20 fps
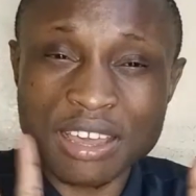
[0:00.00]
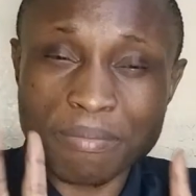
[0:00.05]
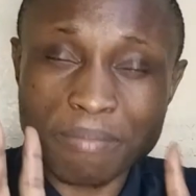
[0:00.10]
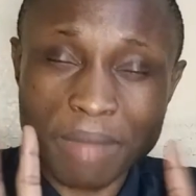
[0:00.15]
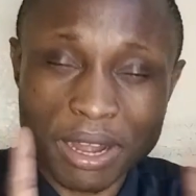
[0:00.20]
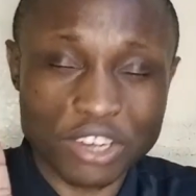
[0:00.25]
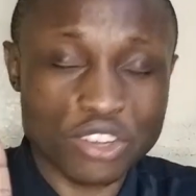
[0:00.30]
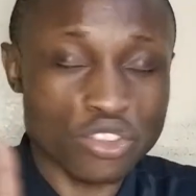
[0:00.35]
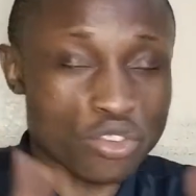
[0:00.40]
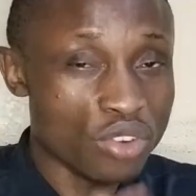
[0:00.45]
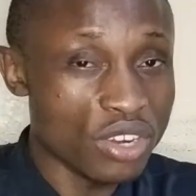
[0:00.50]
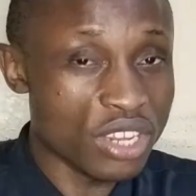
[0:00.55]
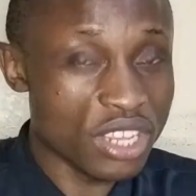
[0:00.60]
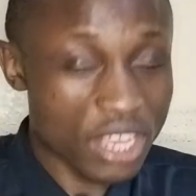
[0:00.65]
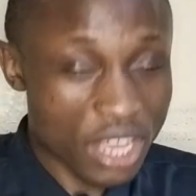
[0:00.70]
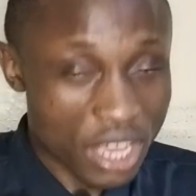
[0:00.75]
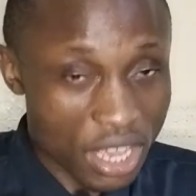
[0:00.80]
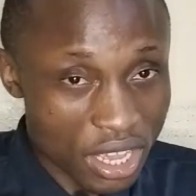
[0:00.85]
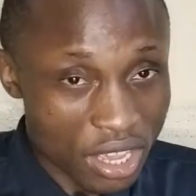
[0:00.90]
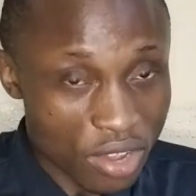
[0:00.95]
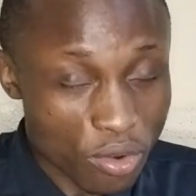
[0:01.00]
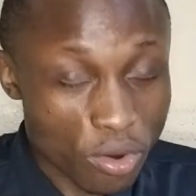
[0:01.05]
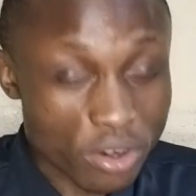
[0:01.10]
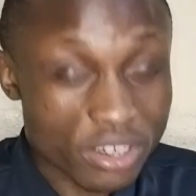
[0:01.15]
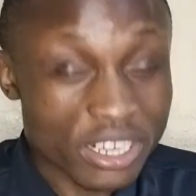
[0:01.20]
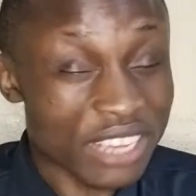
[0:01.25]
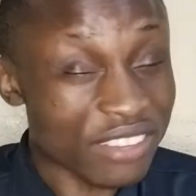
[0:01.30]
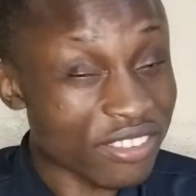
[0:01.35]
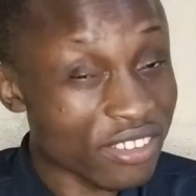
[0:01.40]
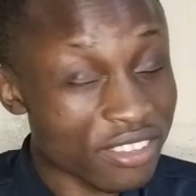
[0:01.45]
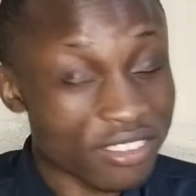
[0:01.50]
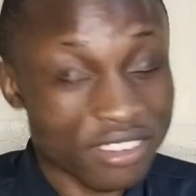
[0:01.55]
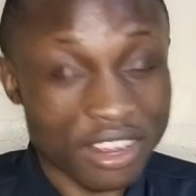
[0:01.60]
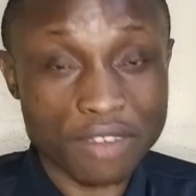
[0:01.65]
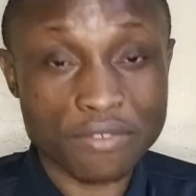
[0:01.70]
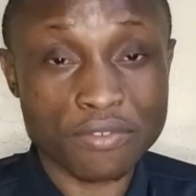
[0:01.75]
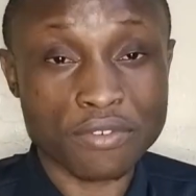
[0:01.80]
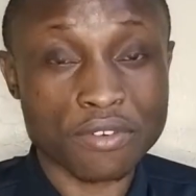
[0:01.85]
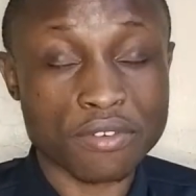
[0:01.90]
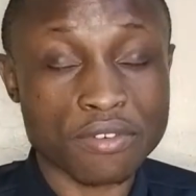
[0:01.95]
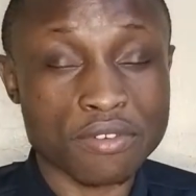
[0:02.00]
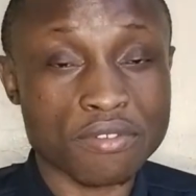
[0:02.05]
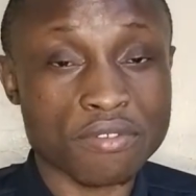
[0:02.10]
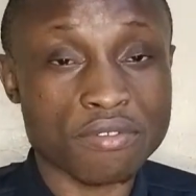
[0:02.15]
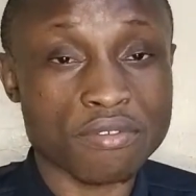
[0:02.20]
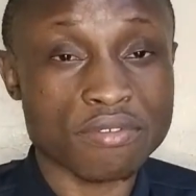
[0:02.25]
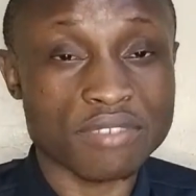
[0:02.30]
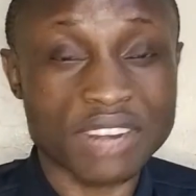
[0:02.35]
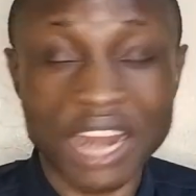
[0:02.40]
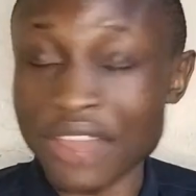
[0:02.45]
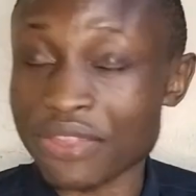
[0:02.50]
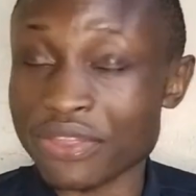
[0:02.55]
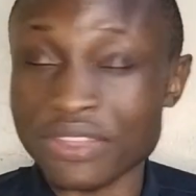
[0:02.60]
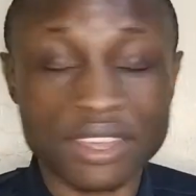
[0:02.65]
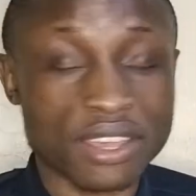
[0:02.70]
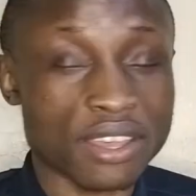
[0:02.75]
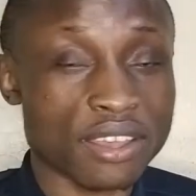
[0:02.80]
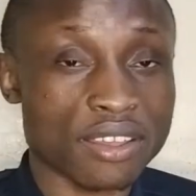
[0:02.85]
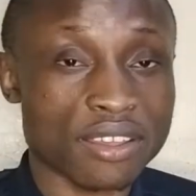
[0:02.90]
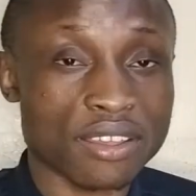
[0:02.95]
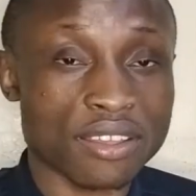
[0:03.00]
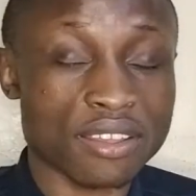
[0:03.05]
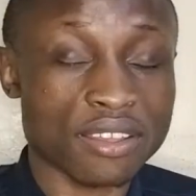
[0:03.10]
But UDA, what does it stand for? Nothing.